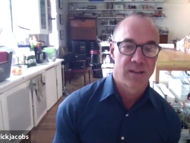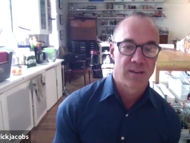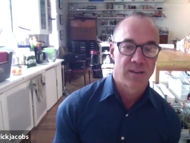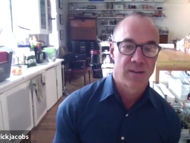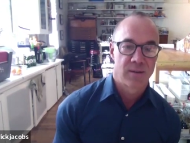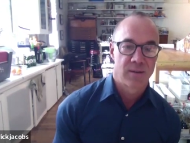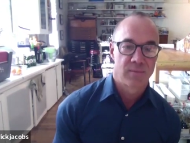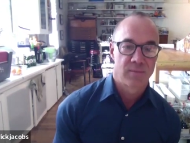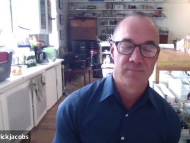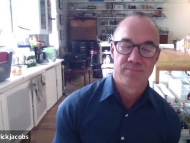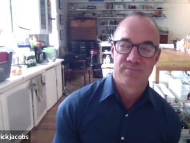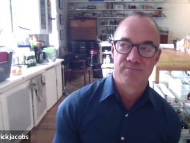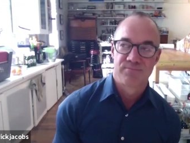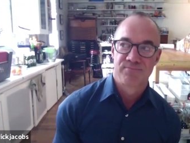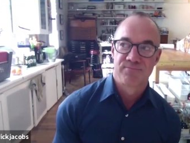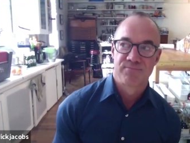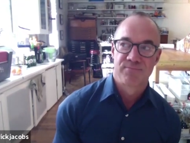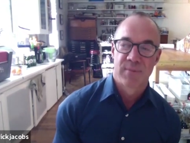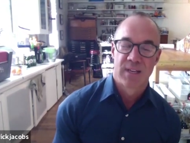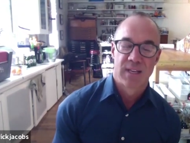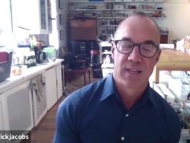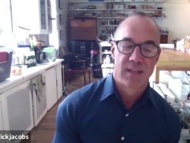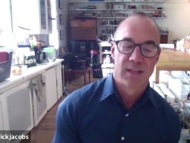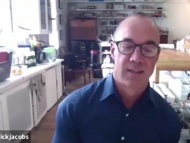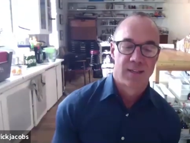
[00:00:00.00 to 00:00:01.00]
a
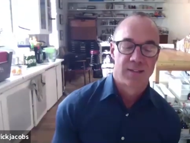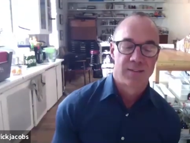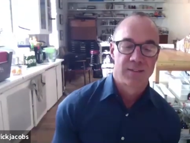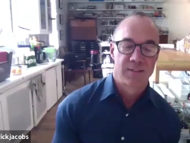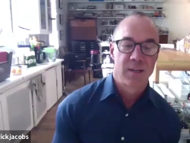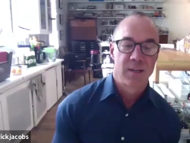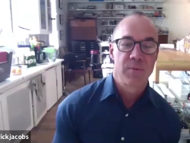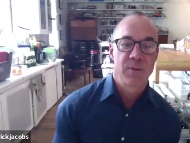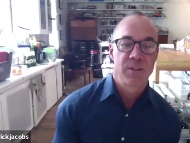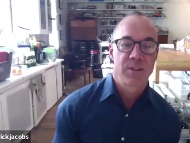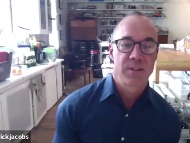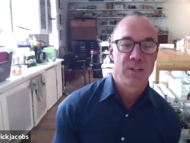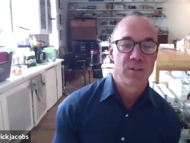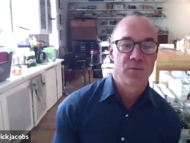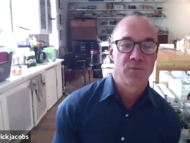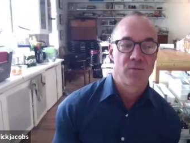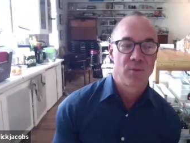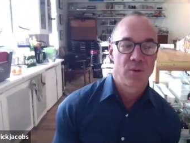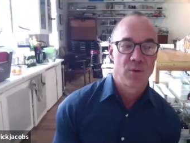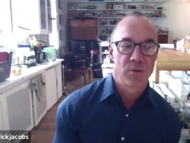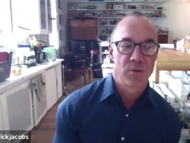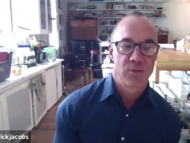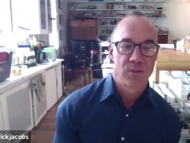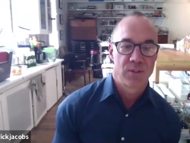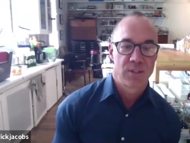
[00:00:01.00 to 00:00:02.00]
something that's
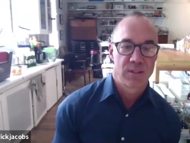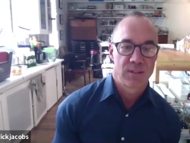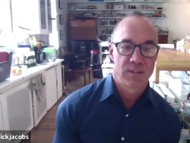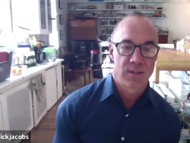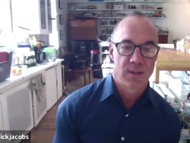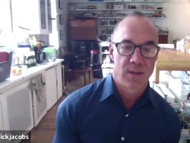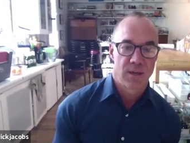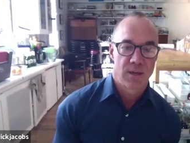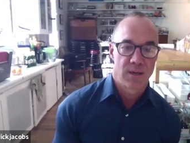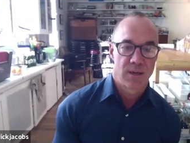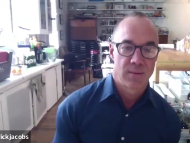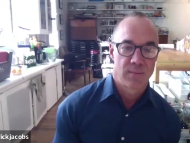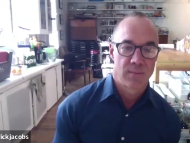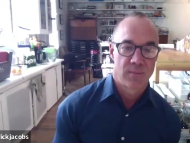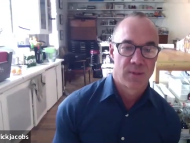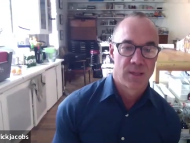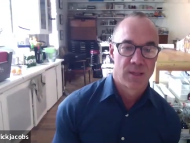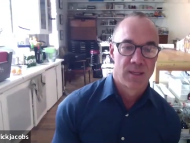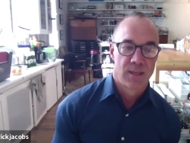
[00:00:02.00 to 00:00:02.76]
frozen in time.